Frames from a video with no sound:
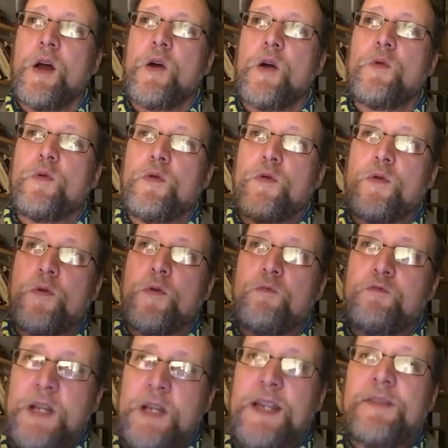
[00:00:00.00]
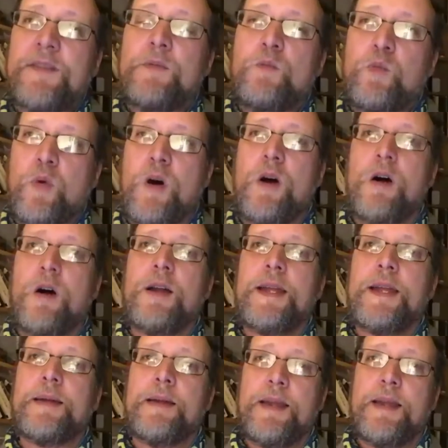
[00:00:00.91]
The reason
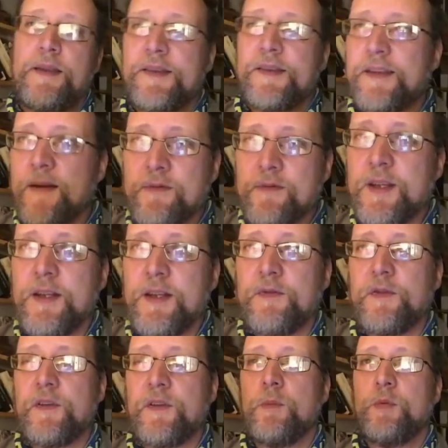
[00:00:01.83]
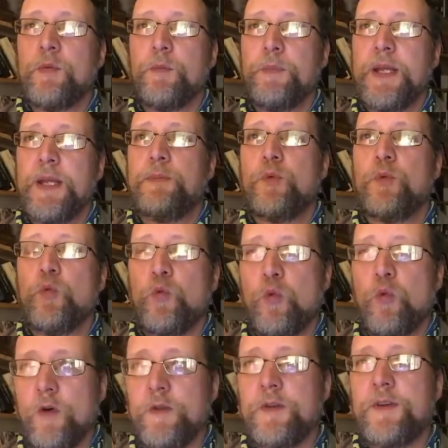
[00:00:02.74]
why in the 70s, for example, people
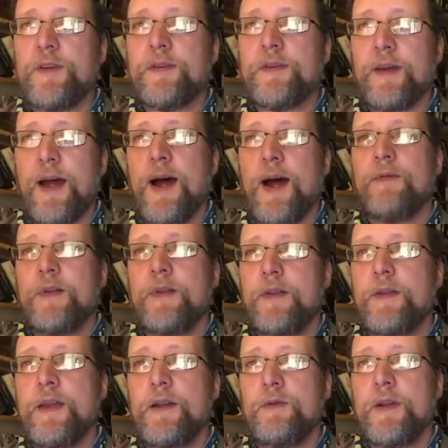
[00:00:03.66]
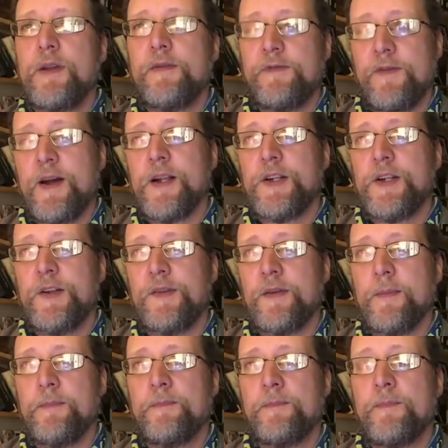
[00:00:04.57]
wanted to have a theory of
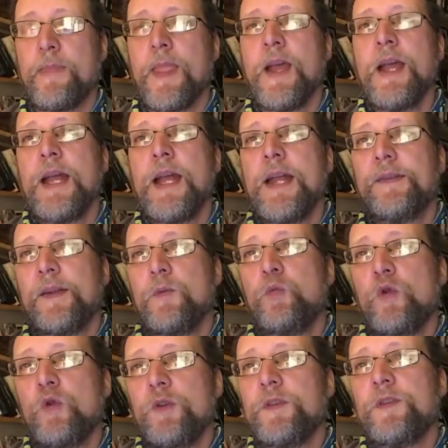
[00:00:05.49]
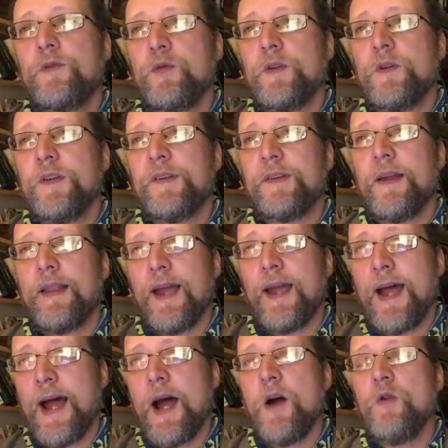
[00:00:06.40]
fascism is they wanted to understand
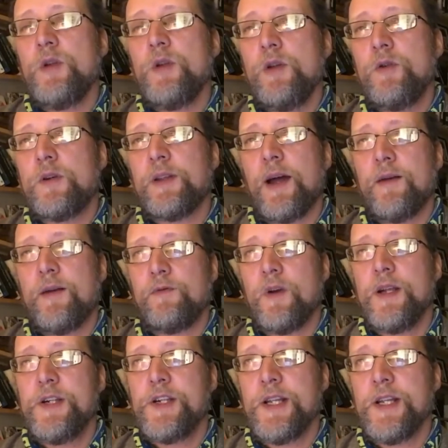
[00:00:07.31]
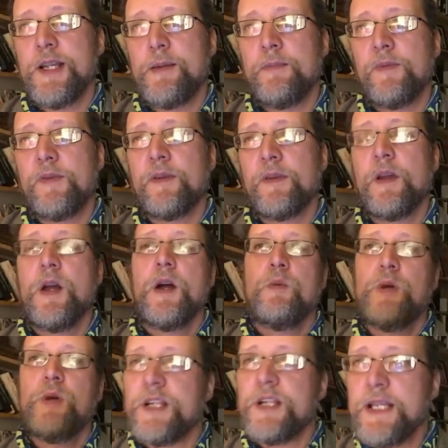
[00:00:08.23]
how you could have regimes
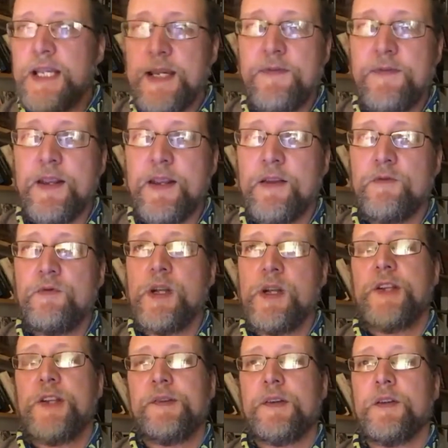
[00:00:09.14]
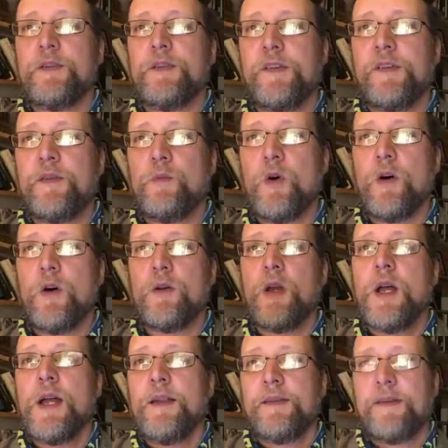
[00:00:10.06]
which, even in the richest countries in the world,
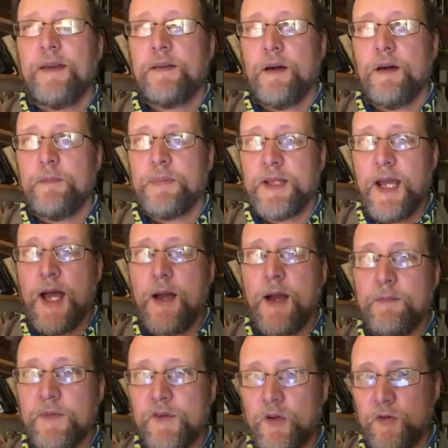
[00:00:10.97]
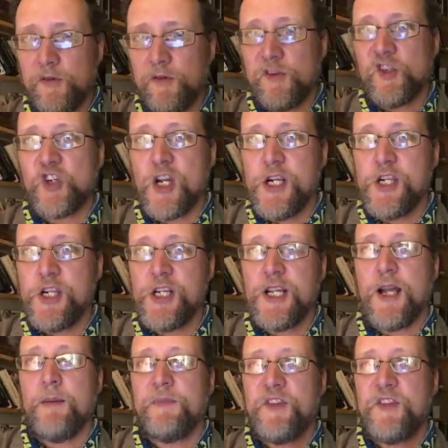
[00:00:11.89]
set up camps, concentration
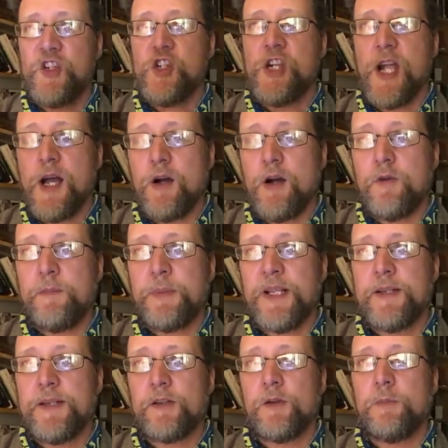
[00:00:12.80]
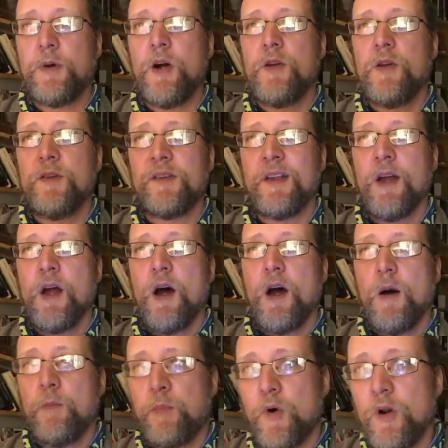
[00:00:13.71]
camps, jailed political opponents,
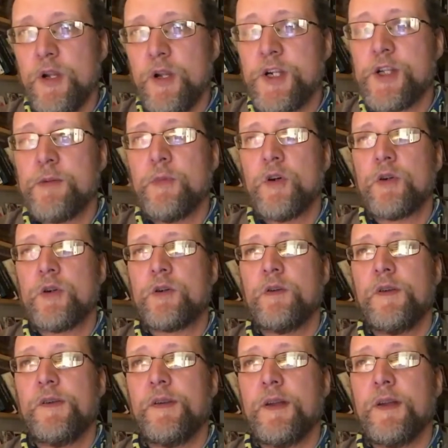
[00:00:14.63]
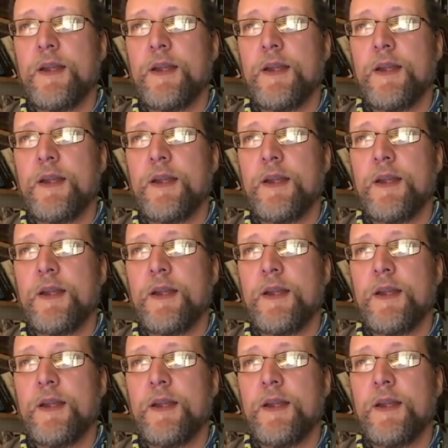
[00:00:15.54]
abolished democracy,